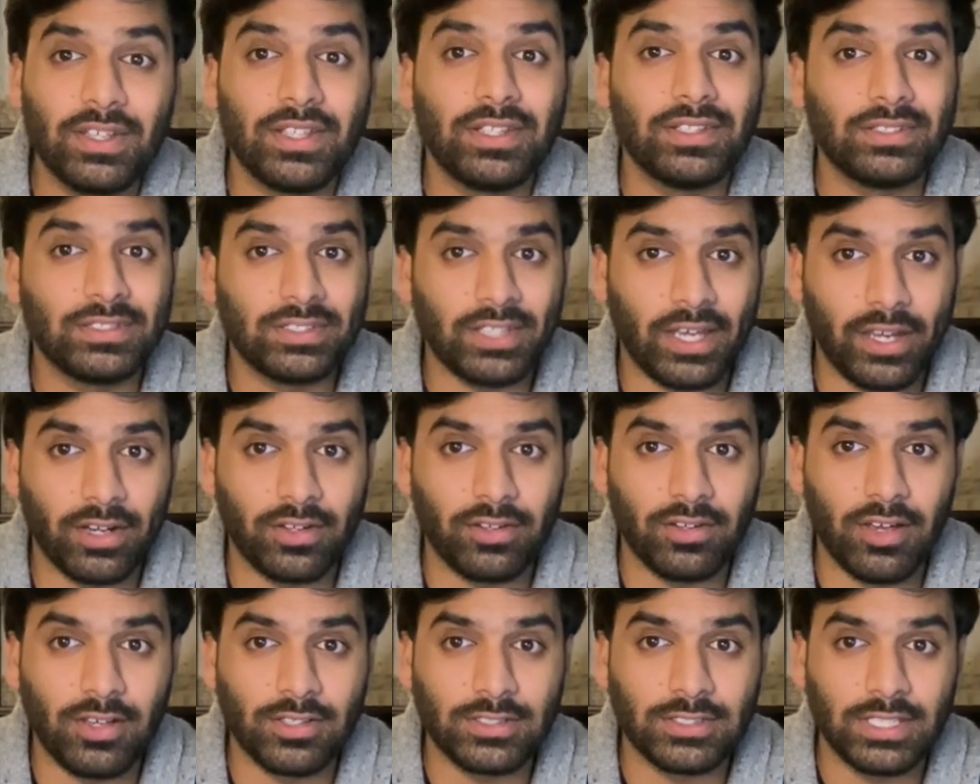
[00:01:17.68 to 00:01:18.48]

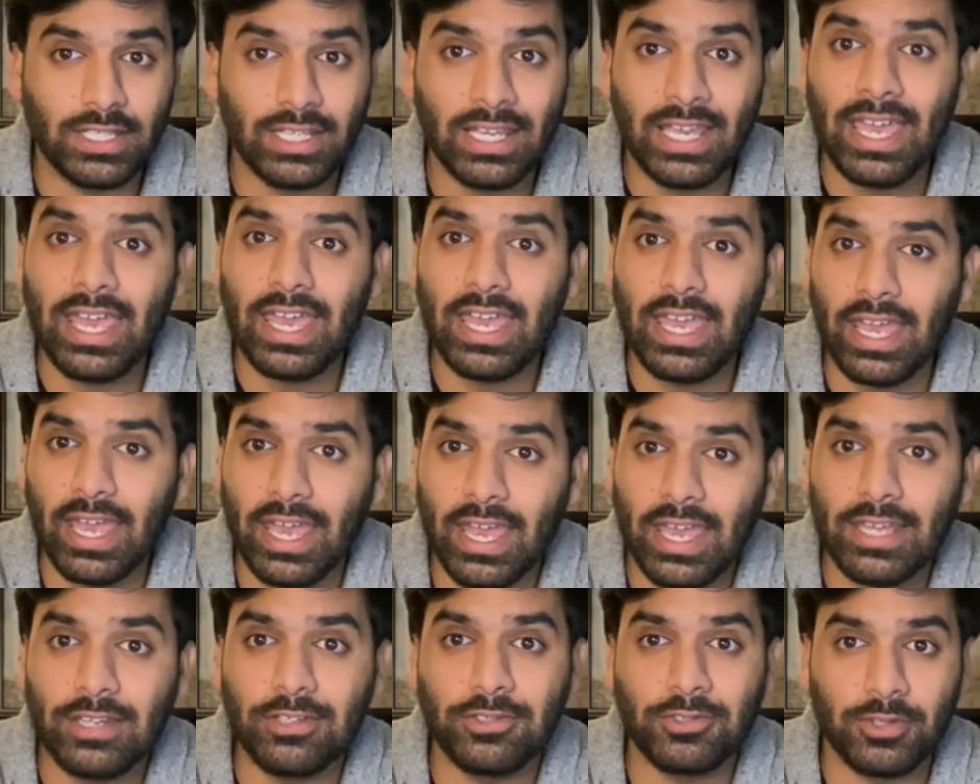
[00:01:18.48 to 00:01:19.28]
diagnostic,
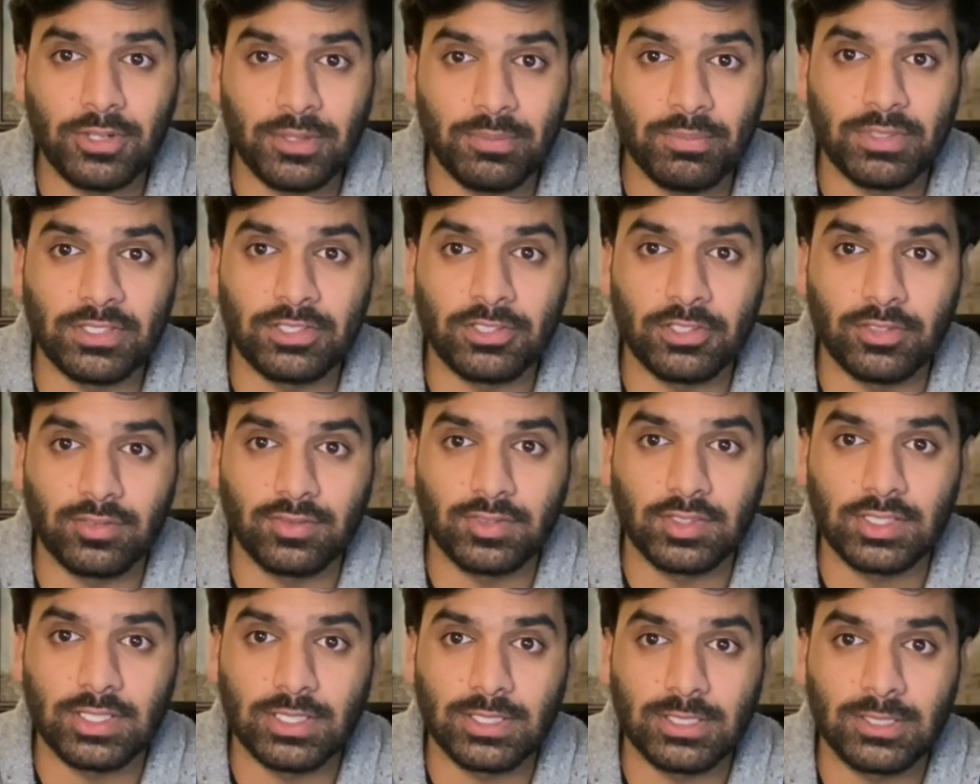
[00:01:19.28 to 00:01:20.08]
and treatment
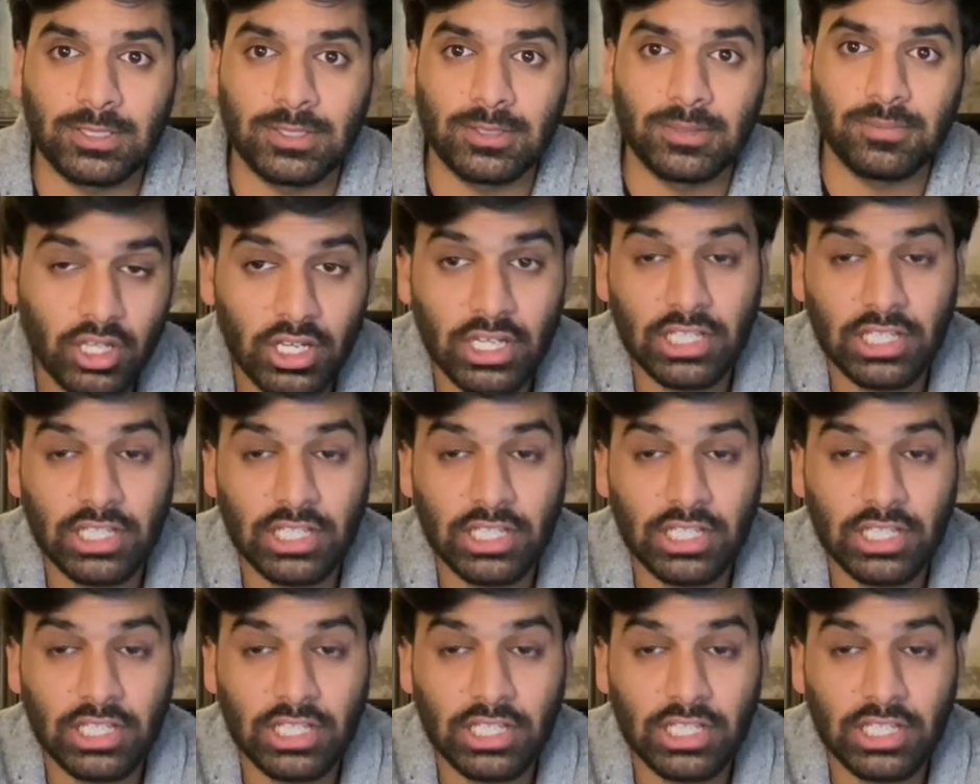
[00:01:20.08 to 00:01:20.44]
services.